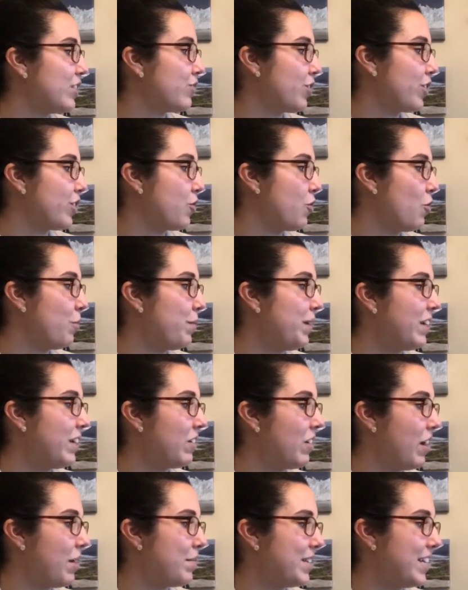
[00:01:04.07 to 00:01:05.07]
friend Colby
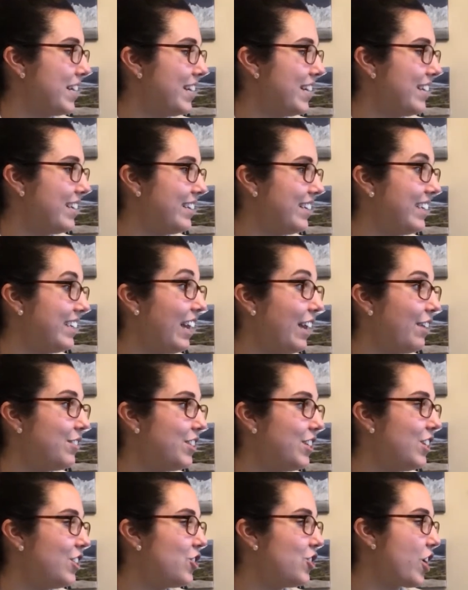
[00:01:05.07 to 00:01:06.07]
climbed in, gave
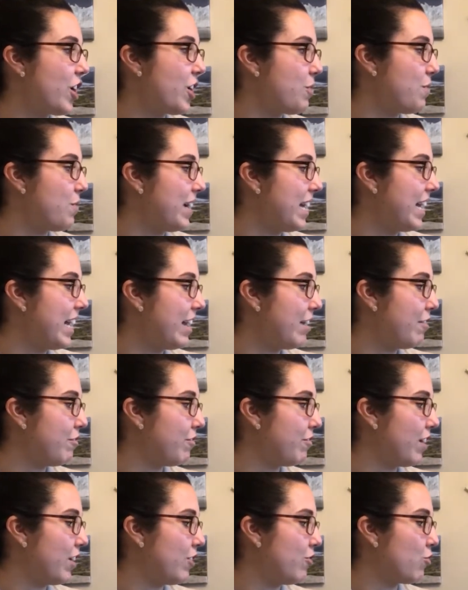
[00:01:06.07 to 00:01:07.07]
CJ a wave,
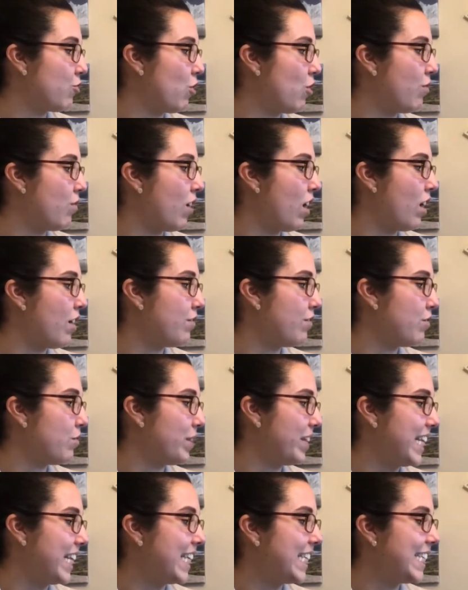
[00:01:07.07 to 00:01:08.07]
and drove off
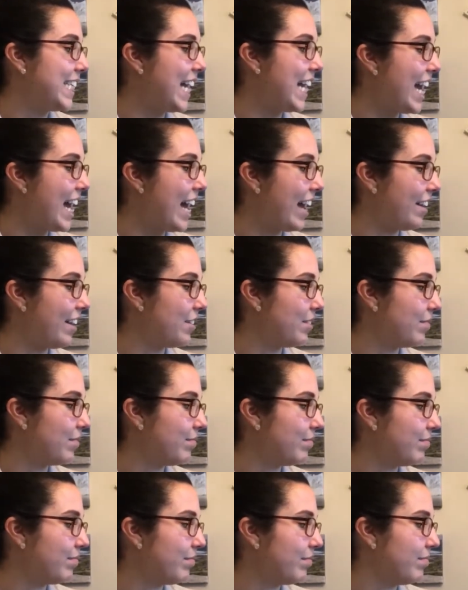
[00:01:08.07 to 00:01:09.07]
with his dad.
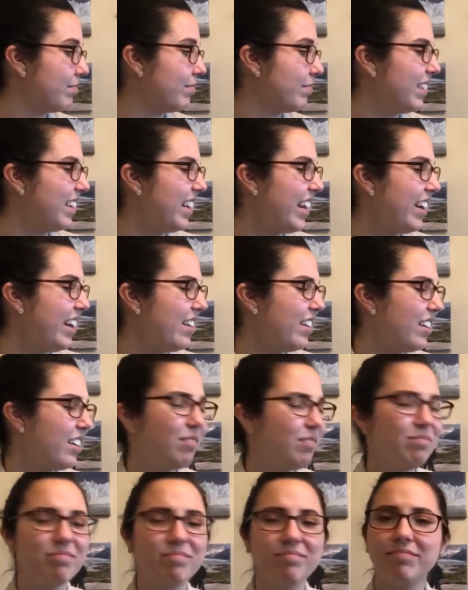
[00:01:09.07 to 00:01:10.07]
Nana,
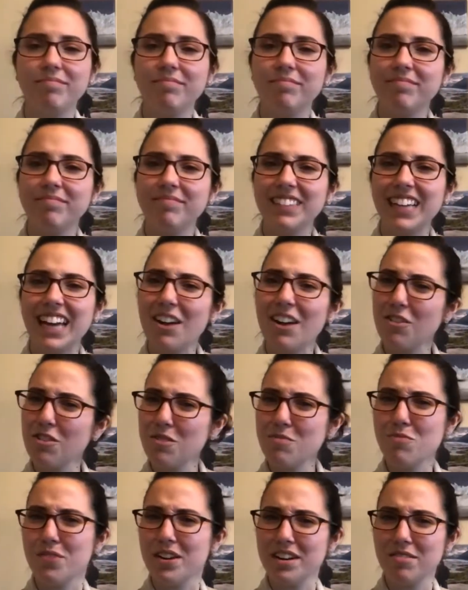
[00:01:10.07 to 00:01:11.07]
how come
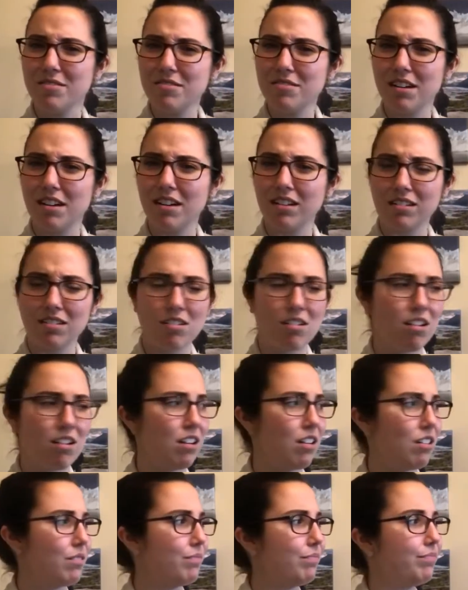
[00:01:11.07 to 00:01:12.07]
we don't got a
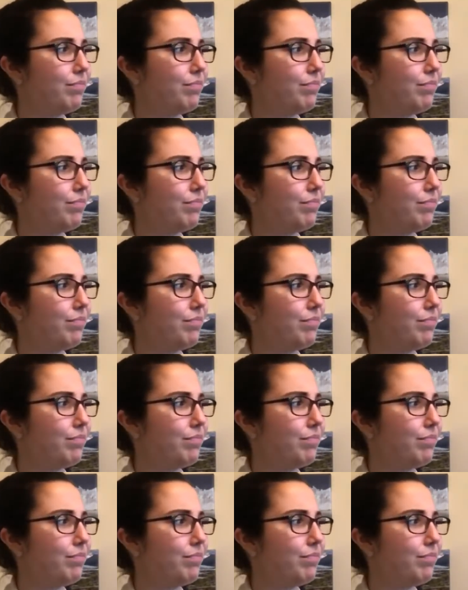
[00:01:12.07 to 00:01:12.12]
car?